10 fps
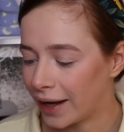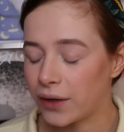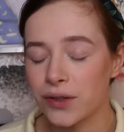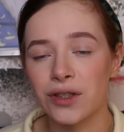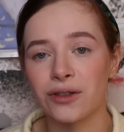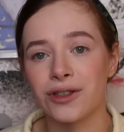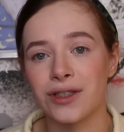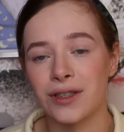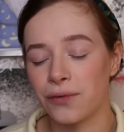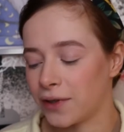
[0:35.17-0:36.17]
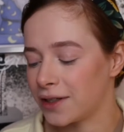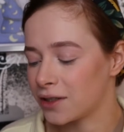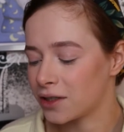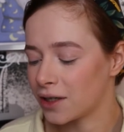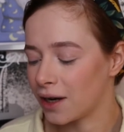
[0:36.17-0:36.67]
I also just
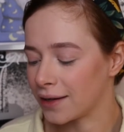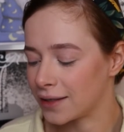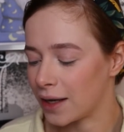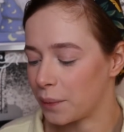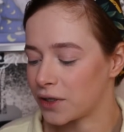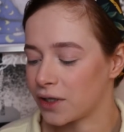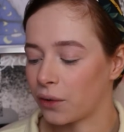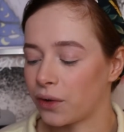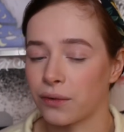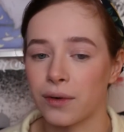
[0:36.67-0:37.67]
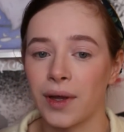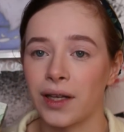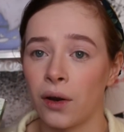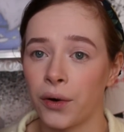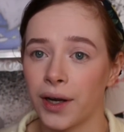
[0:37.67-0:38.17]
finished the last episode of The
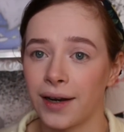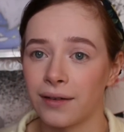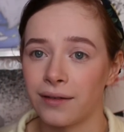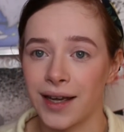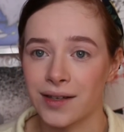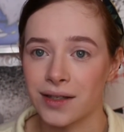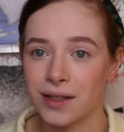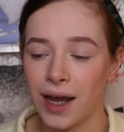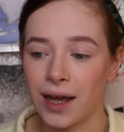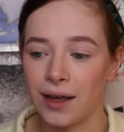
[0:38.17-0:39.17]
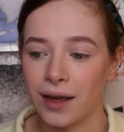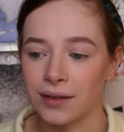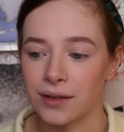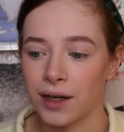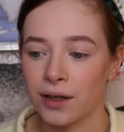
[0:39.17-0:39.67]
Mandalorian yesterday,
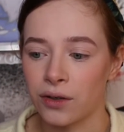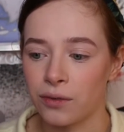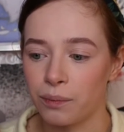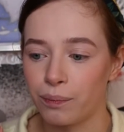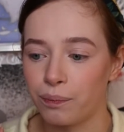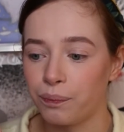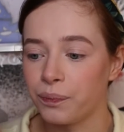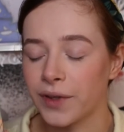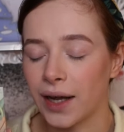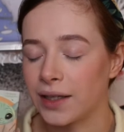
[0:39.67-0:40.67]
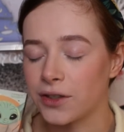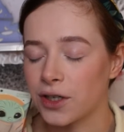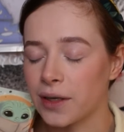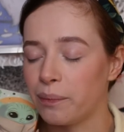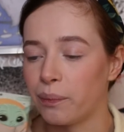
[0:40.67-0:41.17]
and I
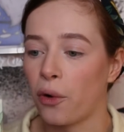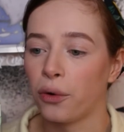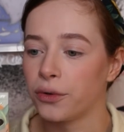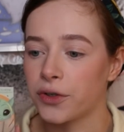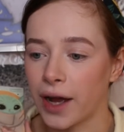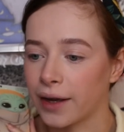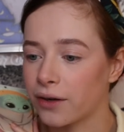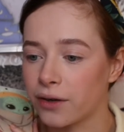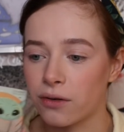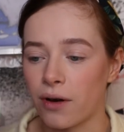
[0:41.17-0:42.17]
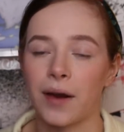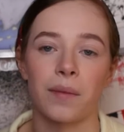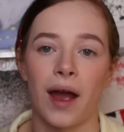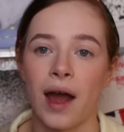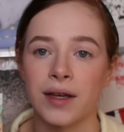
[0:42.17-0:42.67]
literally bawled, I cried
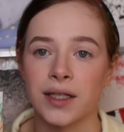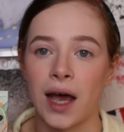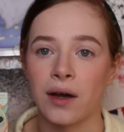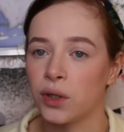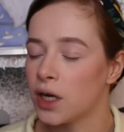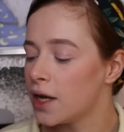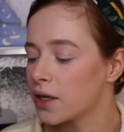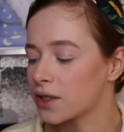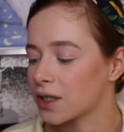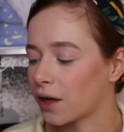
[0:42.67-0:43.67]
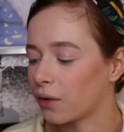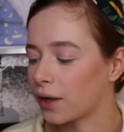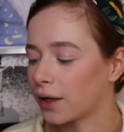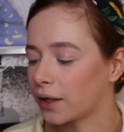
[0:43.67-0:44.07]
my eyes out. So